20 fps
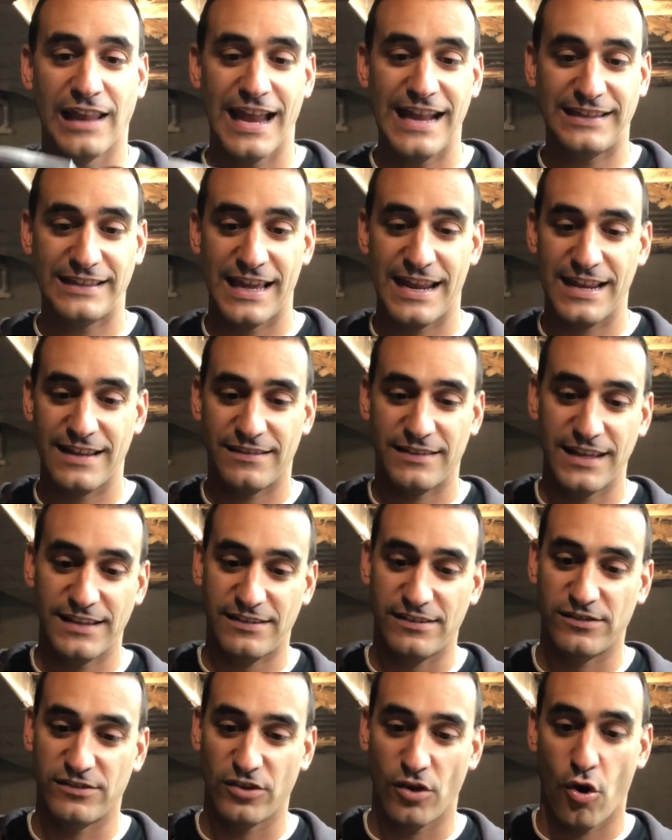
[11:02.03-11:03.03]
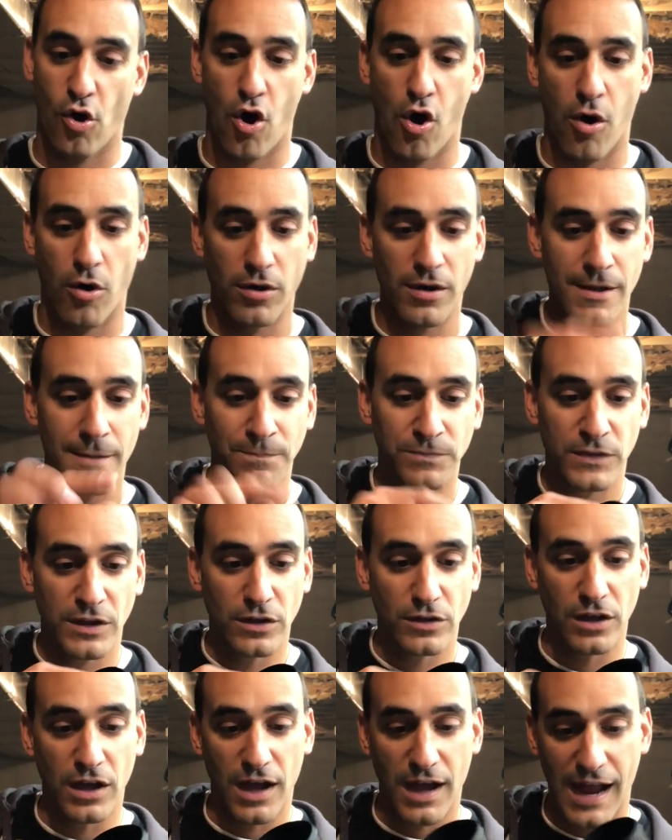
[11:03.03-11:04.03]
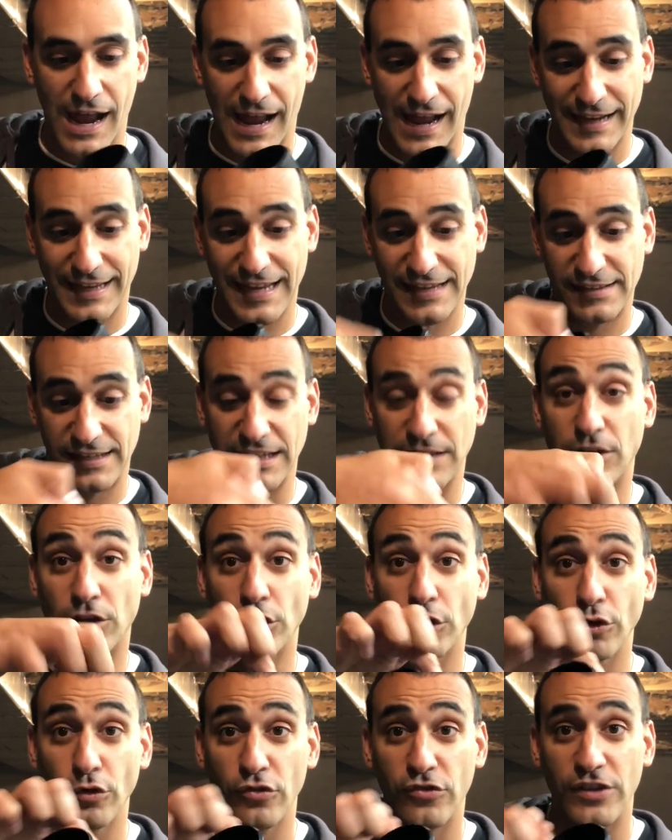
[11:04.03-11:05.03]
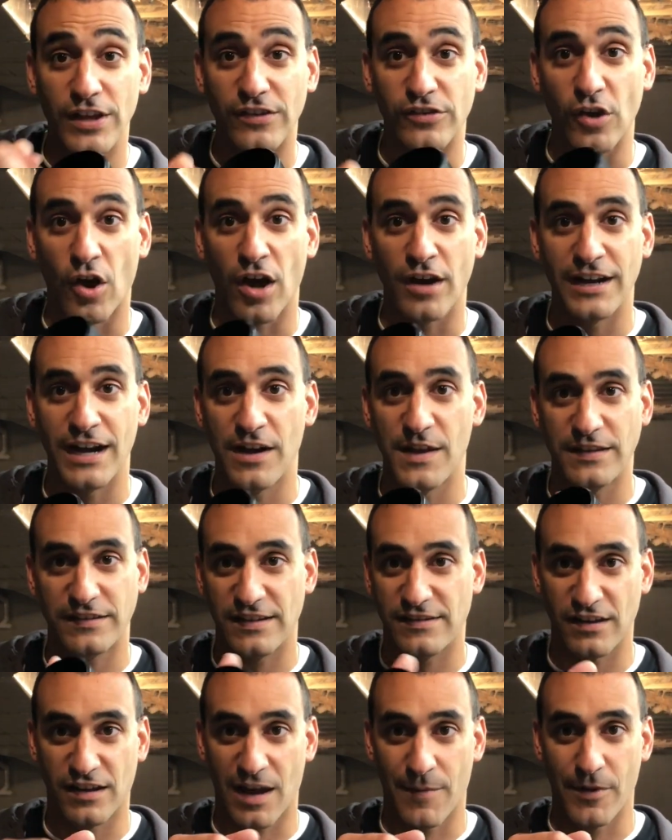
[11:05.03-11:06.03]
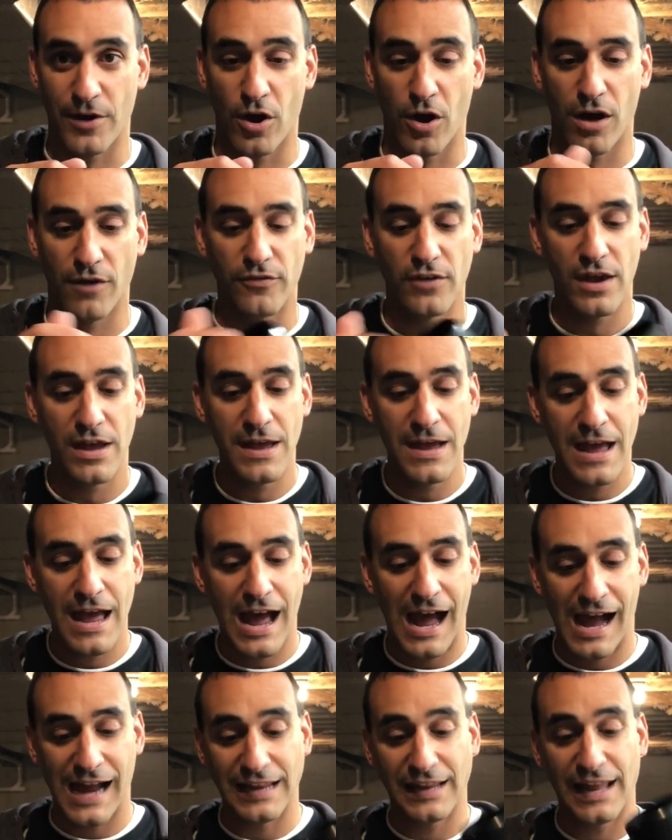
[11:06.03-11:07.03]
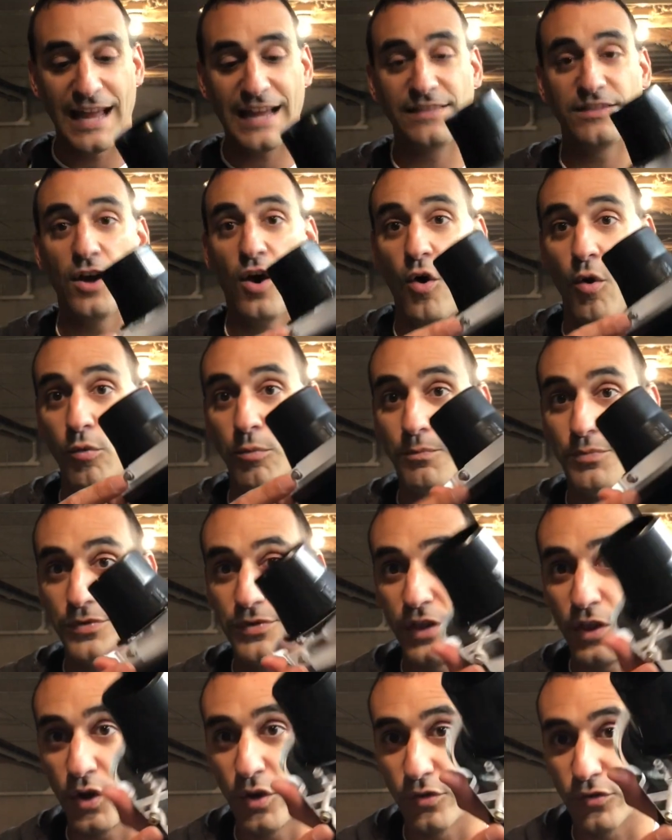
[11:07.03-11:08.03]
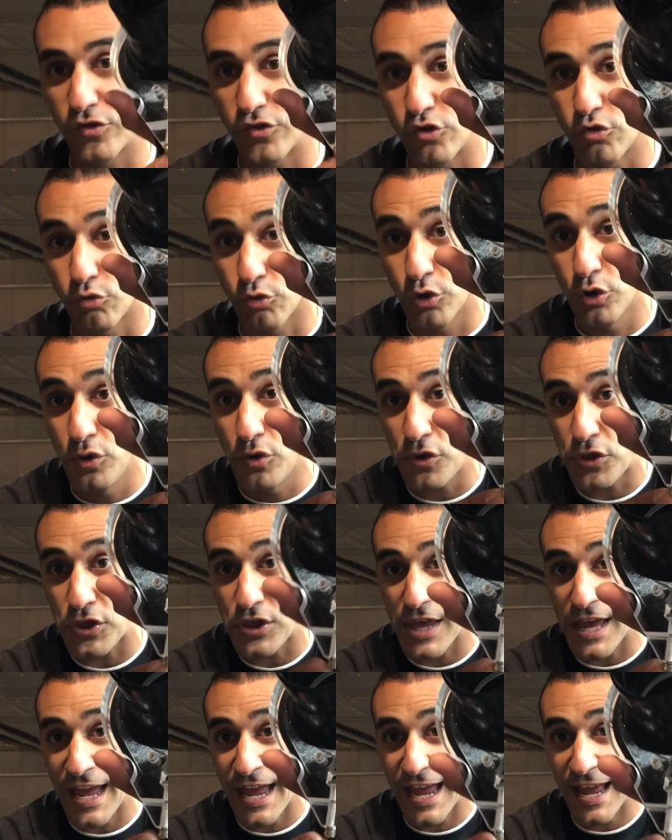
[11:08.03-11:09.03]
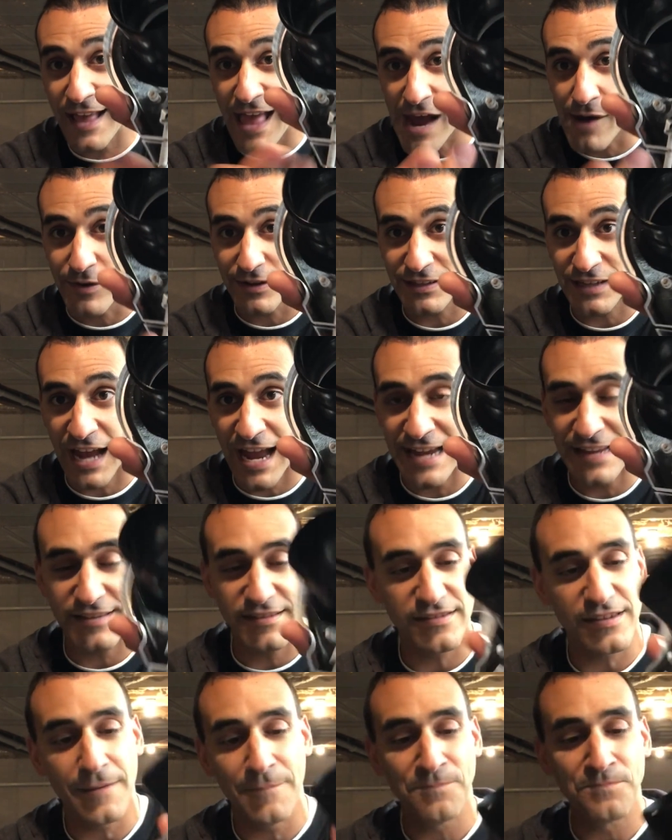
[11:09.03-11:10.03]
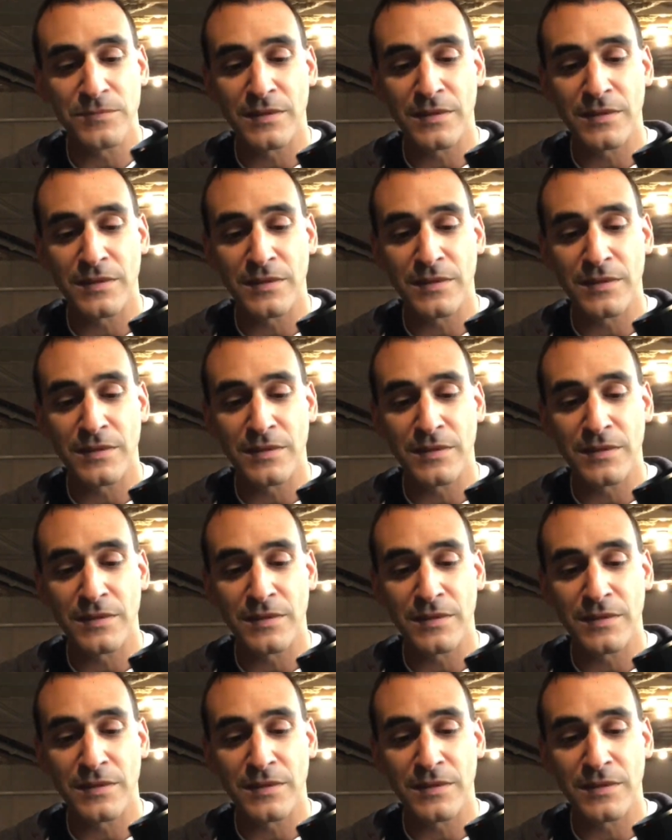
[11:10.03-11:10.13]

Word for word: like that it's, this is all, uh, I guess he glues this on there. This isn't coming off. I like the whole the little screw thing, how it tightens.